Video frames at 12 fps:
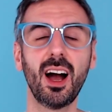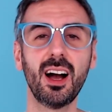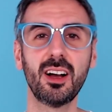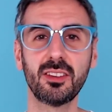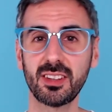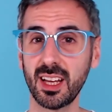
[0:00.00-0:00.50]

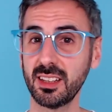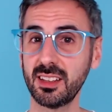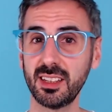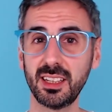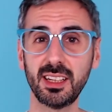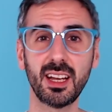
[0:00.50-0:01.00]

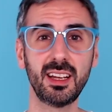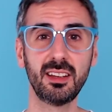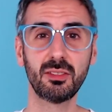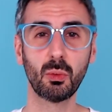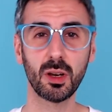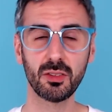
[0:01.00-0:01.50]
Sandee
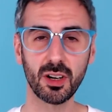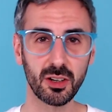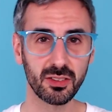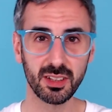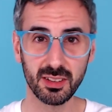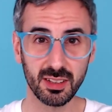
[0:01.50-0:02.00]
is one of our
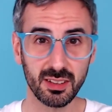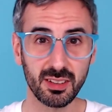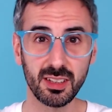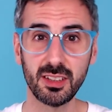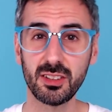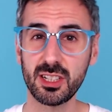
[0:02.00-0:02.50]

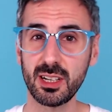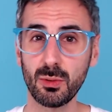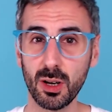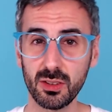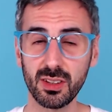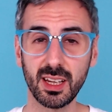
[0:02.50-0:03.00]
CCCs. She
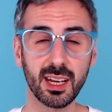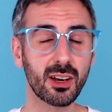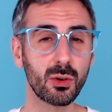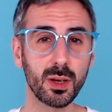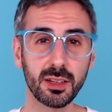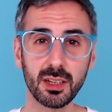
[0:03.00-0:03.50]
runs a
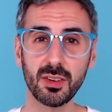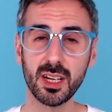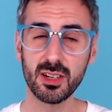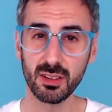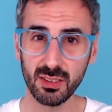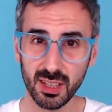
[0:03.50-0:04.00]
creative
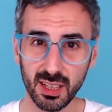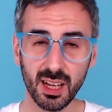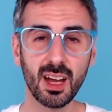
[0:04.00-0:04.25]
agency